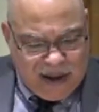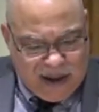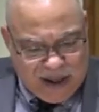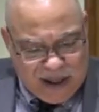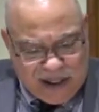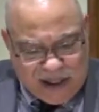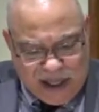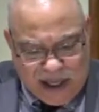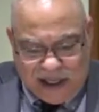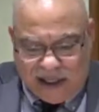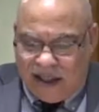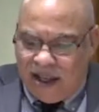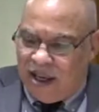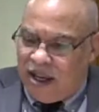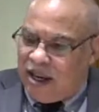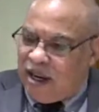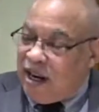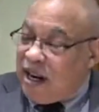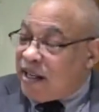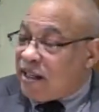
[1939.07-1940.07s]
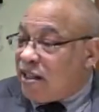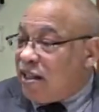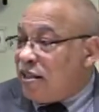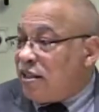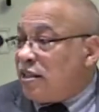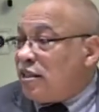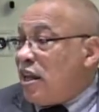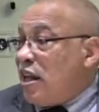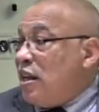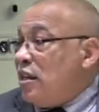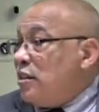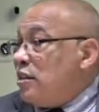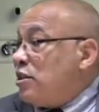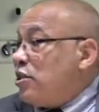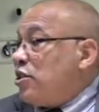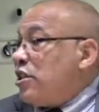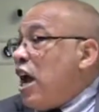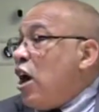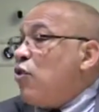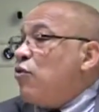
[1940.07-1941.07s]
He said, then let the saints
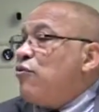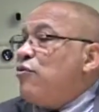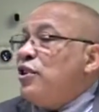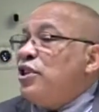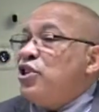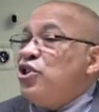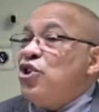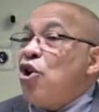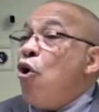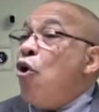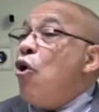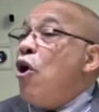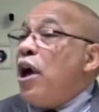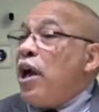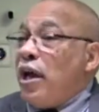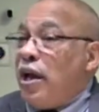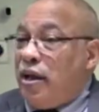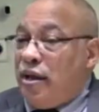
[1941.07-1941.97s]
shout for joy.